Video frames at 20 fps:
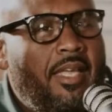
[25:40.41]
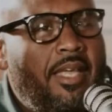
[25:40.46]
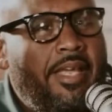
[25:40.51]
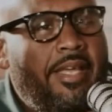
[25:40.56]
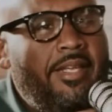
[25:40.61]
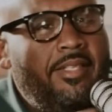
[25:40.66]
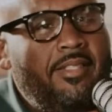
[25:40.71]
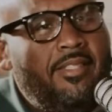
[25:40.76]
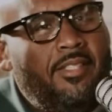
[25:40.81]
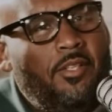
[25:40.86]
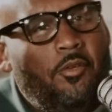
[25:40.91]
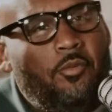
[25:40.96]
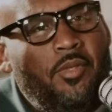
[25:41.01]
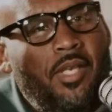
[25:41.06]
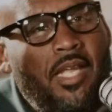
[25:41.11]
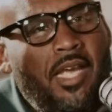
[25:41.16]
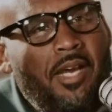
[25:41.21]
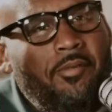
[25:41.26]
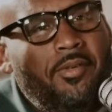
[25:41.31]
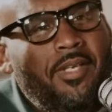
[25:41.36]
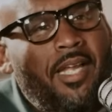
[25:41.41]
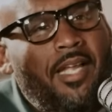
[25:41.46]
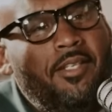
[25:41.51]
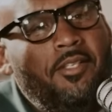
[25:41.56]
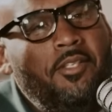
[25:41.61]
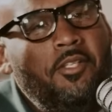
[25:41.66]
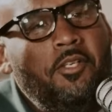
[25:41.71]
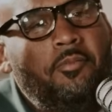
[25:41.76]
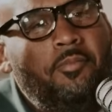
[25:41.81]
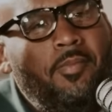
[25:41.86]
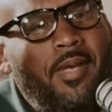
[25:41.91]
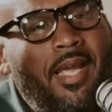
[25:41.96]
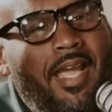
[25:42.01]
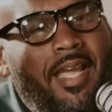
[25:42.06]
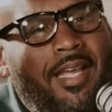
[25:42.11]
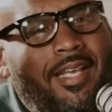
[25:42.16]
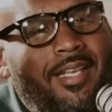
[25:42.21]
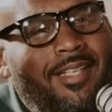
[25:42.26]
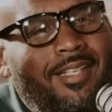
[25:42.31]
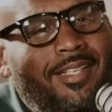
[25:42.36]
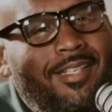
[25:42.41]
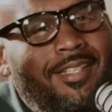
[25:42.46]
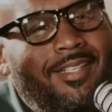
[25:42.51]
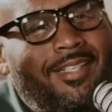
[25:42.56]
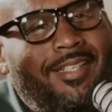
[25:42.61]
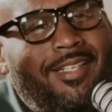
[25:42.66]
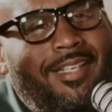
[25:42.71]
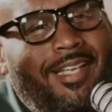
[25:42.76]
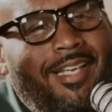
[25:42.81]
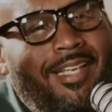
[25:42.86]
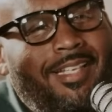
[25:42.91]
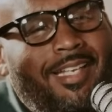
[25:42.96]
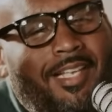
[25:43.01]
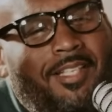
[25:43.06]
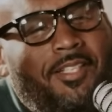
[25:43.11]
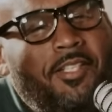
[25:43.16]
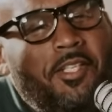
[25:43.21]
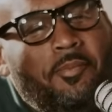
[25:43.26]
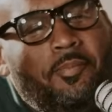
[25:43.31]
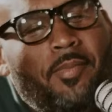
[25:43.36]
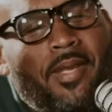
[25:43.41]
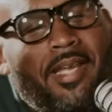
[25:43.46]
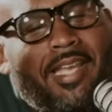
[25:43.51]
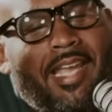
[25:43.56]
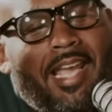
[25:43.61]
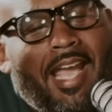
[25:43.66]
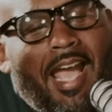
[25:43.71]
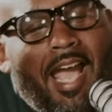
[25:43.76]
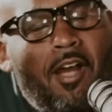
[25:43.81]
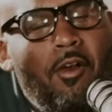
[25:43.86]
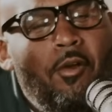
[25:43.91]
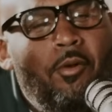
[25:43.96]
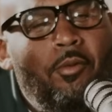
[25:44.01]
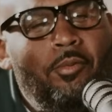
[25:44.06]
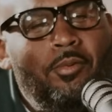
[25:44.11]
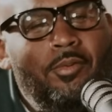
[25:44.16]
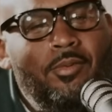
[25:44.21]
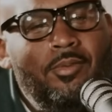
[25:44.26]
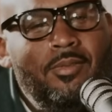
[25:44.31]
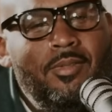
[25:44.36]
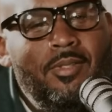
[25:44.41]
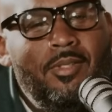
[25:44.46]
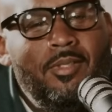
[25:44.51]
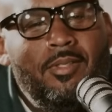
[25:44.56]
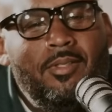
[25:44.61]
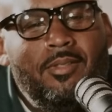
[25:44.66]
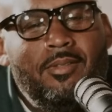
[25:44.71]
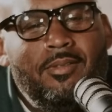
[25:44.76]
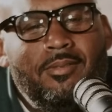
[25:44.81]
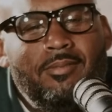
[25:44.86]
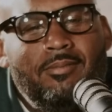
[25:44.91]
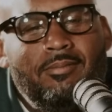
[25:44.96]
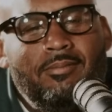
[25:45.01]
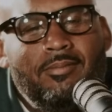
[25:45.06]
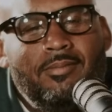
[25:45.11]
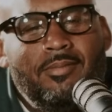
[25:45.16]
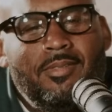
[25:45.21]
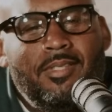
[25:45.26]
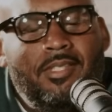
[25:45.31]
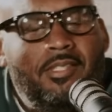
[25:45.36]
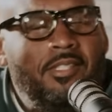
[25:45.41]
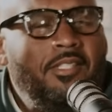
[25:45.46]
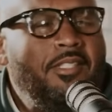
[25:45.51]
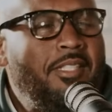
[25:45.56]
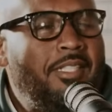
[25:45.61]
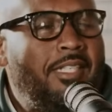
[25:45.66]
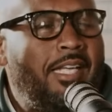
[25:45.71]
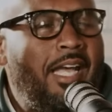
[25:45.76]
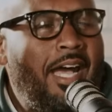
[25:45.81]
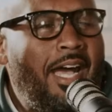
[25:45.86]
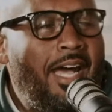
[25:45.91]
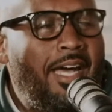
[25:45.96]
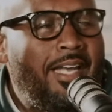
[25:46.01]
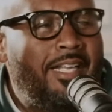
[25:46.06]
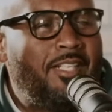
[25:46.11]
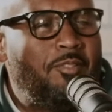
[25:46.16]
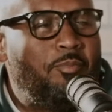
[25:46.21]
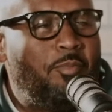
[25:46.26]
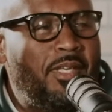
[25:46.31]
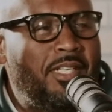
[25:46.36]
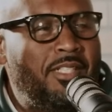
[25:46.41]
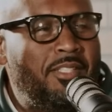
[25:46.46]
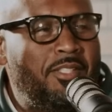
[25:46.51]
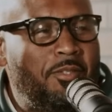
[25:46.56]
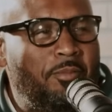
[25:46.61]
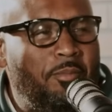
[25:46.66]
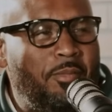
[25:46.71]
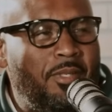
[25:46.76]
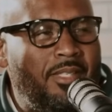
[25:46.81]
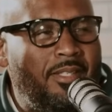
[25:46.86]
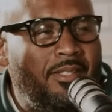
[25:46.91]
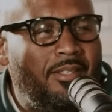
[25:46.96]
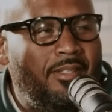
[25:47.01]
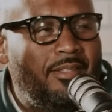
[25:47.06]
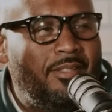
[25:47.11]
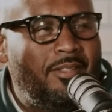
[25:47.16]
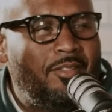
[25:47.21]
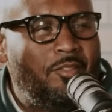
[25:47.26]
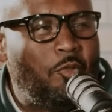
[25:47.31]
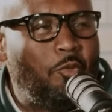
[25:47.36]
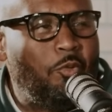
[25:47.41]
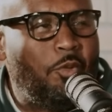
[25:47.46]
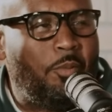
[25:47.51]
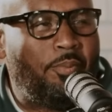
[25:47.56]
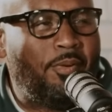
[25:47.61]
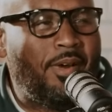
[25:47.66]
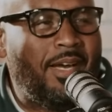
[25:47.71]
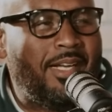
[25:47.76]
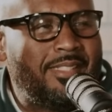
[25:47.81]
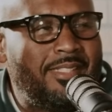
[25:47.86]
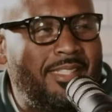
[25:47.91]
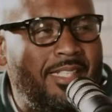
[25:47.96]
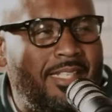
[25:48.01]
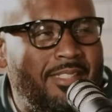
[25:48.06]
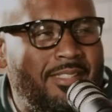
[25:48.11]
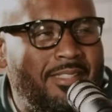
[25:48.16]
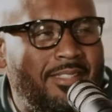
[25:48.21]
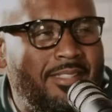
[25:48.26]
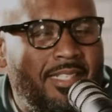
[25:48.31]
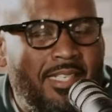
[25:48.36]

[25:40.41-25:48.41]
And so now when I look back, and I look back at how good God has been to me through the process.